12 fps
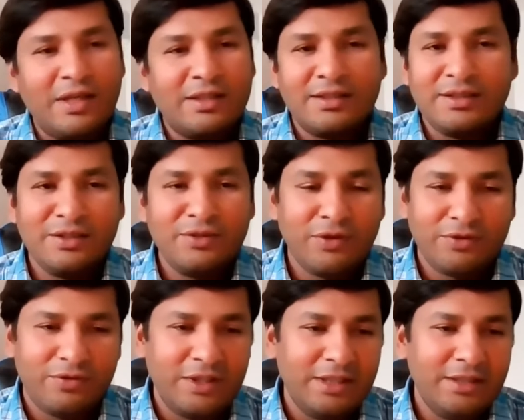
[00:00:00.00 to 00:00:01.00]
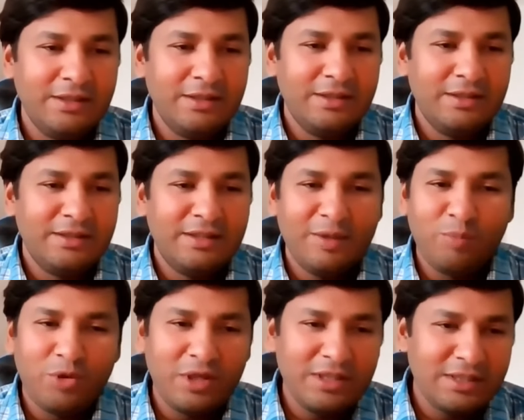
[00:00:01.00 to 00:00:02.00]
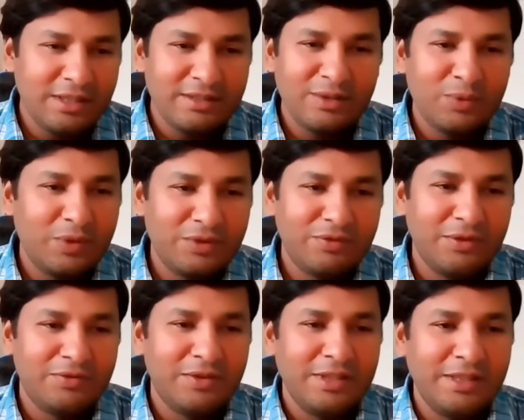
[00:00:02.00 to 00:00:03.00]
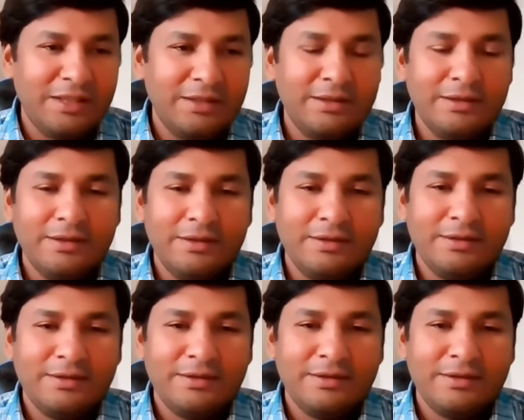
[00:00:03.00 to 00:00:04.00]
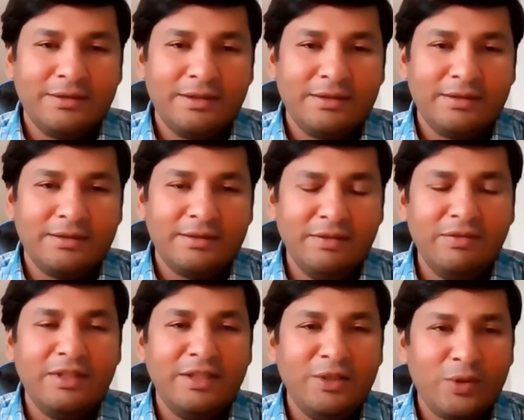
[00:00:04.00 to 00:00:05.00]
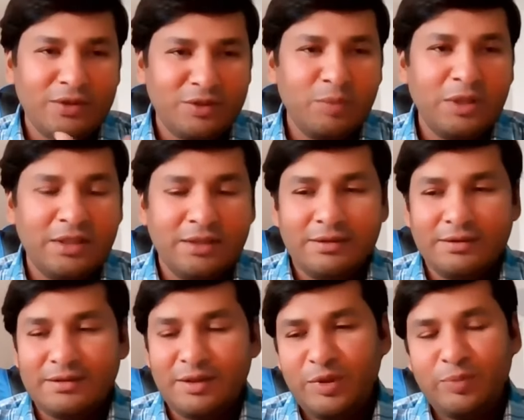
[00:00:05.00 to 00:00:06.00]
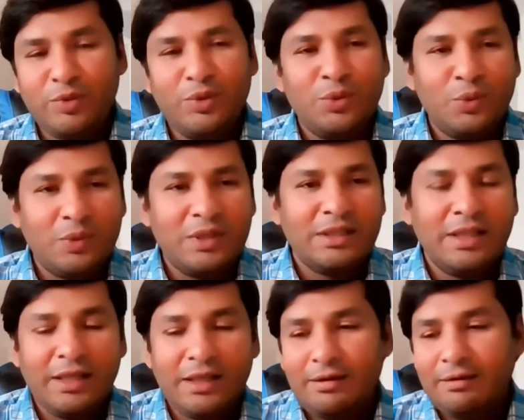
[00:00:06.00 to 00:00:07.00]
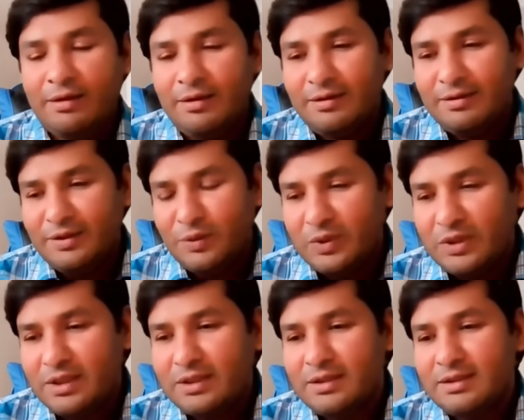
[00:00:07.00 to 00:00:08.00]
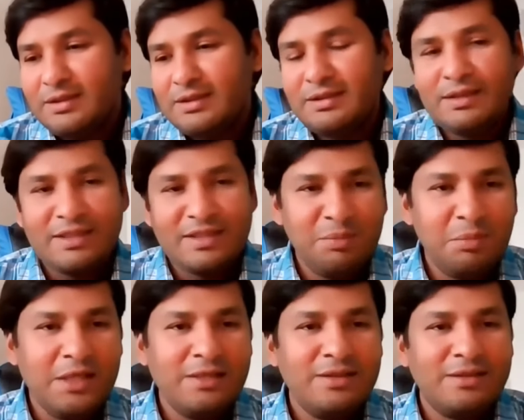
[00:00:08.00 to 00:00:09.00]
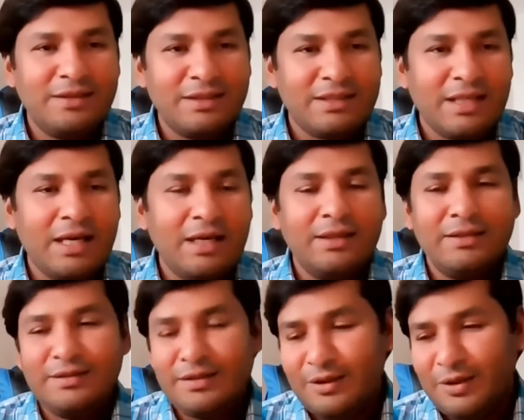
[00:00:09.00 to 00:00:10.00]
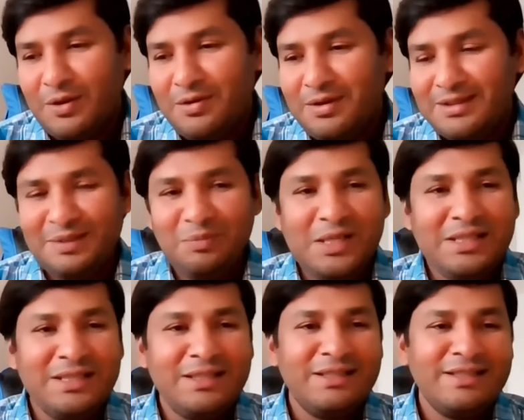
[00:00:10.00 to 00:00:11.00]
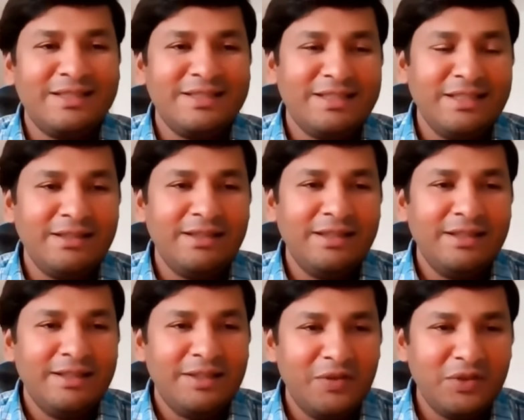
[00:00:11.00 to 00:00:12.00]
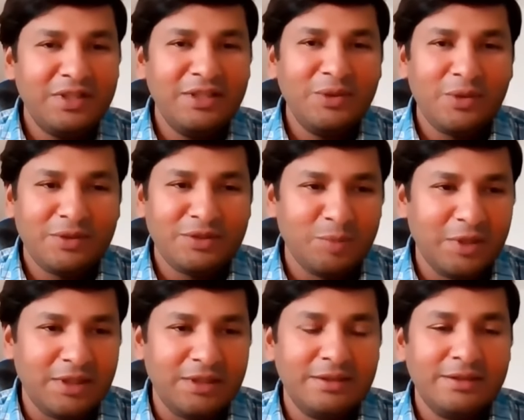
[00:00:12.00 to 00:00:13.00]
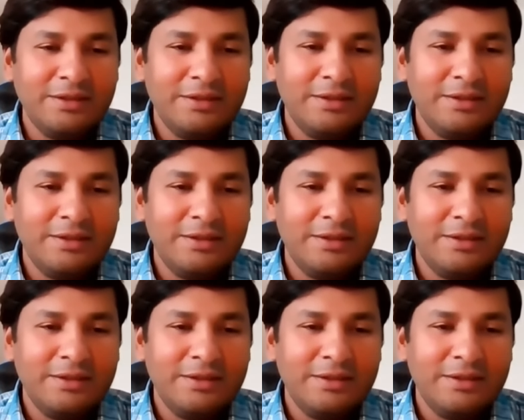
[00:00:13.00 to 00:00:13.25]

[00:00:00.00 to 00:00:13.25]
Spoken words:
give electricity for free. The employees doesn't work for free. Right? Everything costs money. The people who work there, the workers, the cement, the sand, the rocks, the materials, the steel, everything costs money.